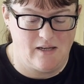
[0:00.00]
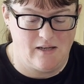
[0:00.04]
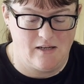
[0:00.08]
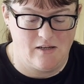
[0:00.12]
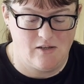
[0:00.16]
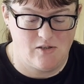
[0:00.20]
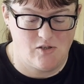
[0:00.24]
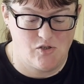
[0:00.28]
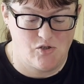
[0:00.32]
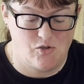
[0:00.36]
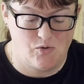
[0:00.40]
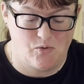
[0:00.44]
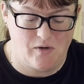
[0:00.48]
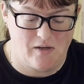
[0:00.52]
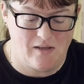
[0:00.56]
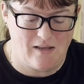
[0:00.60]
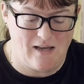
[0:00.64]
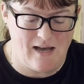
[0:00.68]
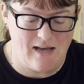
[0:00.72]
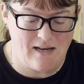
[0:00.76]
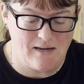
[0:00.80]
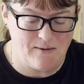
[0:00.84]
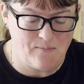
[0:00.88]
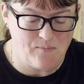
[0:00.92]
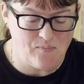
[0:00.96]
enjoy
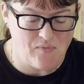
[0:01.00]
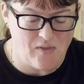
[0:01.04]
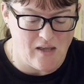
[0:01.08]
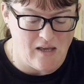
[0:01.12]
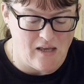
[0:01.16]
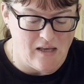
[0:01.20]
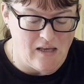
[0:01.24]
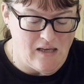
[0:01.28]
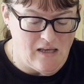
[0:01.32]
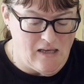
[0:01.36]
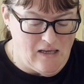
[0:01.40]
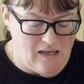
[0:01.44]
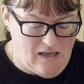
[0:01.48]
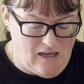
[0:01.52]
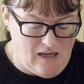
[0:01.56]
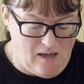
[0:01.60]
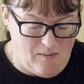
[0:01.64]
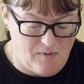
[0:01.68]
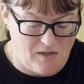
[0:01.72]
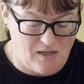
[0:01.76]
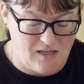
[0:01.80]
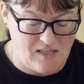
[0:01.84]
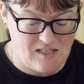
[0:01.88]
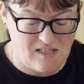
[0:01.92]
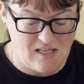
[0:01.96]
that. I'm
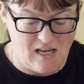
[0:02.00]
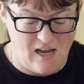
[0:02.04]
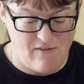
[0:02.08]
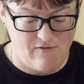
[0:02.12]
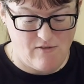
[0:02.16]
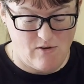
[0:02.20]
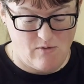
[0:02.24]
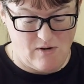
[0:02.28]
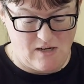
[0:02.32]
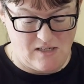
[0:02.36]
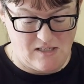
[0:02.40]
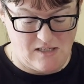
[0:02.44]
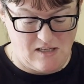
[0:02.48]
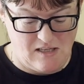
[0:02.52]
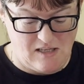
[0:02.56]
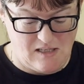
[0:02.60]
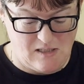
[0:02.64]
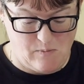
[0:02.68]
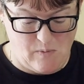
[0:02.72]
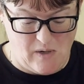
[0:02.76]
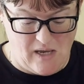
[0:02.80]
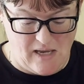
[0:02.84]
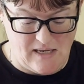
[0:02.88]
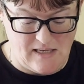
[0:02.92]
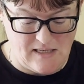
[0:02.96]
going to save the rest of this
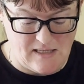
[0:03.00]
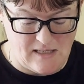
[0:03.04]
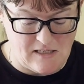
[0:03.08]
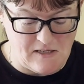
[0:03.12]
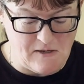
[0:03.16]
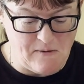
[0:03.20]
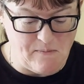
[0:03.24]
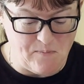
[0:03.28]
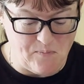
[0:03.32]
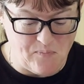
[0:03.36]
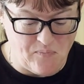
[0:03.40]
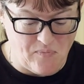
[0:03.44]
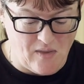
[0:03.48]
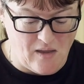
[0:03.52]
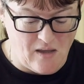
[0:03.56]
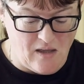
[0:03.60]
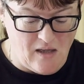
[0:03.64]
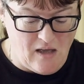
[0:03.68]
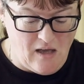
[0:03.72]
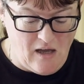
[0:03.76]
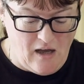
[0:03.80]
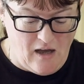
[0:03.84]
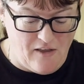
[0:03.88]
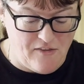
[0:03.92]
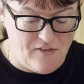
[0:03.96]
piece.
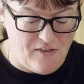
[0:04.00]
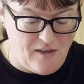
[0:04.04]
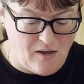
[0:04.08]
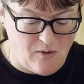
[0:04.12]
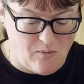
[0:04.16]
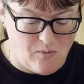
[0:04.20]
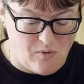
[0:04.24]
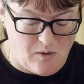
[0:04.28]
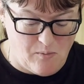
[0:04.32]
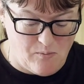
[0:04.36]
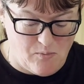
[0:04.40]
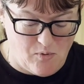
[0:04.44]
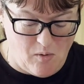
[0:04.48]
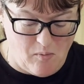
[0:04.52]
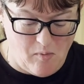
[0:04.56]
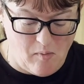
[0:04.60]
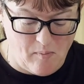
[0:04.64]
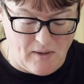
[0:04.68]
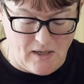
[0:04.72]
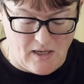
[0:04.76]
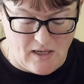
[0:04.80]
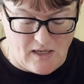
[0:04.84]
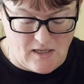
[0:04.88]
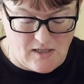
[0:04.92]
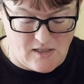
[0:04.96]
I think what I'm
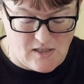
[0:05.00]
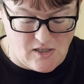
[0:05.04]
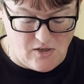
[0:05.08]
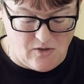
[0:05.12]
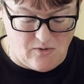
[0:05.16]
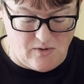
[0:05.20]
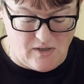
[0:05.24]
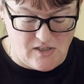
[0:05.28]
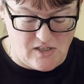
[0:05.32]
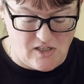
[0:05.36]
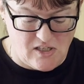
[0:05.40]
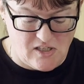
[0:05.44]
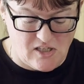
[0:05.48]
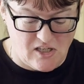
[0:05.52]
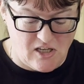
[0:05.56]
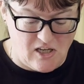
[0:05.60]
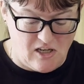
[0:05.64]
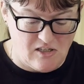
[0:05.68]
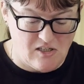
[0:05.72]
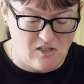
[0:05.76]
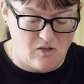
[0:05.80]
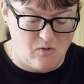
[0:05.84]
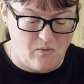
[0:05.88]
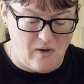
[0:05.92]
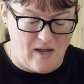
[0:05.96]
probably going to do is just
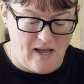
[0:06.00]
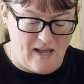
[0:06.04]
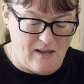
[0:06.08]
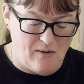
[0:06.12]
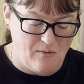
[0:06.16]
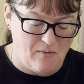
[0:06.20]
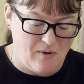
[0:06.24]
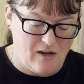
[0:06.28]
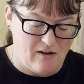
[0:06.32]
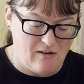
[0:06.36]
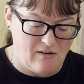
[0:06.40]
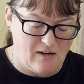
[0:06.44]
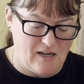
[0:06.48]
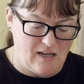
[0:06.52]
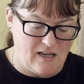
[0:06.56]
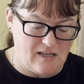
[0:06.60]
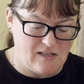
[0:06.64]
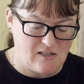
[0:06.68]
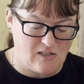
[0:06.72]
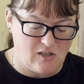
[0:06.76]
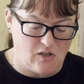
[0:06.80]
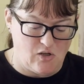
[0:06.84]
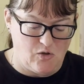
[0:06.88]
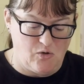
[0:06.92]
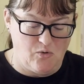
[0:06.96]
cut away where it
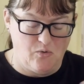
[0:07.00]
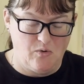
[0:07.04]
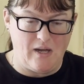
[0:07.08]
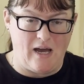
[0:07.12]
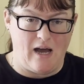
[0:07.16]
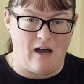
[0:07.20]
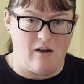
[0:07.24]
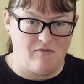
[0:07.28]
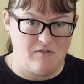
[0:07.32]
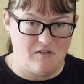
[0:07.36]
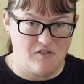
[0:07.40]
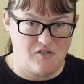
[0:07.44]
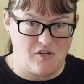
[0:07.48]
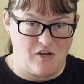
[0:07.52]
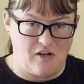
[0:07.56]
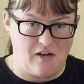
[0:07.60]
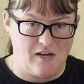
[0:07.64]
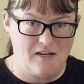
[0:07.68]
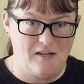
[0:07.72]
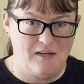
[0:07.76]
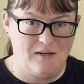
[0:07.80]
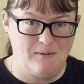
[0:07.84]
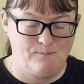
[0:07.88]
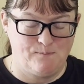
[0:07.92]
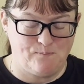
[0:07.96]
has gooed out the
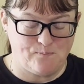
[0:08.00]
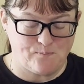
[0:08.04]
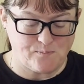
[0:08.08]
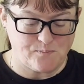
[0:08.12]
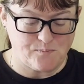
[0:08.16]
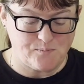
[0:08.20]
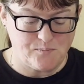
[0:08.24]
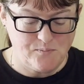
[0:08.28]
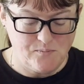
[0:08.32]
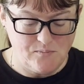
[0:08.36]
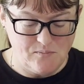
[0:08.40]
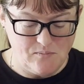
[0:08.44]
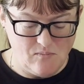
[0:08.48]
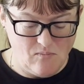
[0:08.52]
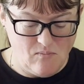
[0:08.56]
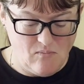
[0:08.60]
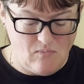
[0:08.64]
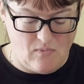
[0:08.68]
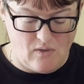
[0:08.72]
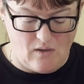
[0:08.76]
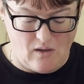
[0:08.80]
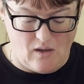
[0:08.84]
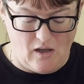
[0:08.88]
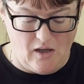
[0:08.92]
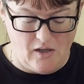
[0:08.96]
side
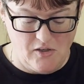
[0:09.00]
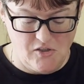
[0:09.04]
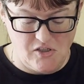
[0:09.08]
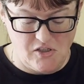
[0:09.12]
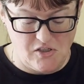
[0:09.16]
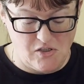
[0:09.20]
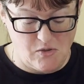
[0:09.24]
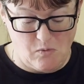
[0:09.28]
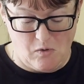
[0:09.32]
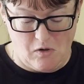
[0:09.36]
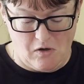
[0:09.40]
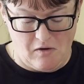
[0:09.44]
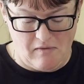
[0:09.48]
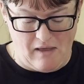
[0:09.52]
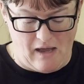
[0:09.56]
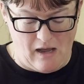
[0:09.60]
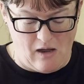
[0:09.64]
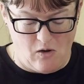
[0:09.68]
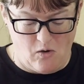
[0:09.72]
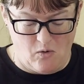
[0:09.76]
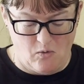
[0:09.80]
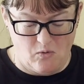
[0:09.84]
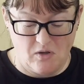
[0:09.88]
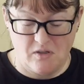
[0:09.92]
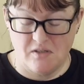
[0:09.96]
and just swallow that
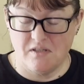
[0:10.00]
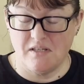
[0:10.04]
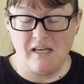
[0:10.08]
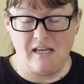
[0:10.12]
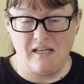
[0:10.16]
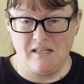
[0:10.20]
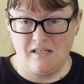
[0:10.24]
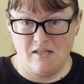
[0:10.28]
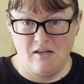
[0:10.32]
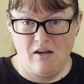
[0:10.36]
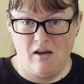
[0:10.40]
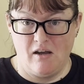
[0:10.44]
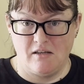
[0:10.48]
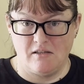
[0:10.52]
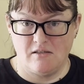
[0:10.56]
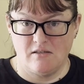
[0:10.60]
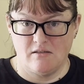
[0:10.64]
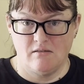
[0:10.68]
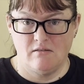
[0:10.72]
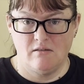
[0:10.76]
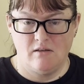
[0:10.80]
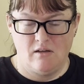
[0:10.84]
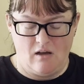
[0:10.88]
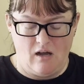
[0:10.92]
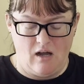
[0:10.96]
whole, because it's nice.
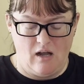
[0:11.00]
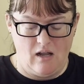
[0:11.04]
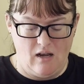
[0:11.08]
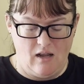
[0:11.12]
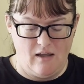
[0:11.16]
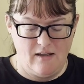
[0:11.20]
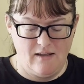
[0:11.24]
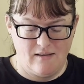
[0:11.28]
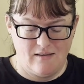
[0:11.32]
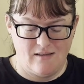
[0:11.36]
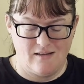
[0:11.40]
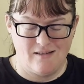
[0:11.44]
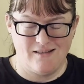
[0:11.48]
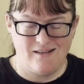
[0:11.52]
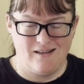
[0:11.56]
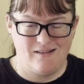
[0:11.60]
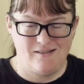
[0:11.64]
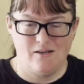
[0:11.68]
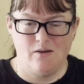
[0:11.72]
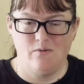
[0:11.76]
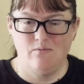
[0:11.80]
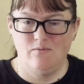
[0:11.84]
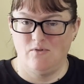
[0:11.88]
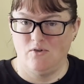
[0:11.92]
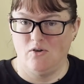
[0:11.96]
I like this. I
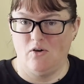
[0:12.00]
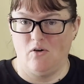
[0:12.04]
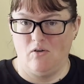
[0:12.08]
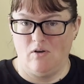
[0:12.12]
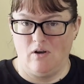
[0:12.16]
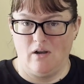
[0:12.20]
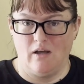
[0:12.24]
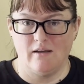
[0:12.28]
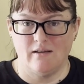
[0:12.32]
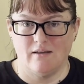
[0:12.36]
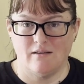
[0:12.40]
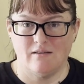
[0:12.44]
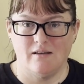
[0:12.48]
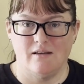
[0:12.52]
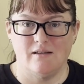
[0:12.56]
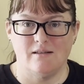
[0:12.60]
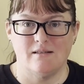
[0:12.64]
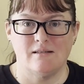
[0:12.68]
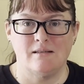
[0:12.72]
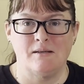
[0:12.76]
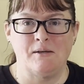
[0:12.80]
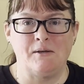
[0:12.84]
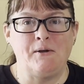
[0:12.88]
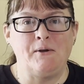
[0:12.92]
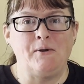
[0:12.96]
don't not like this.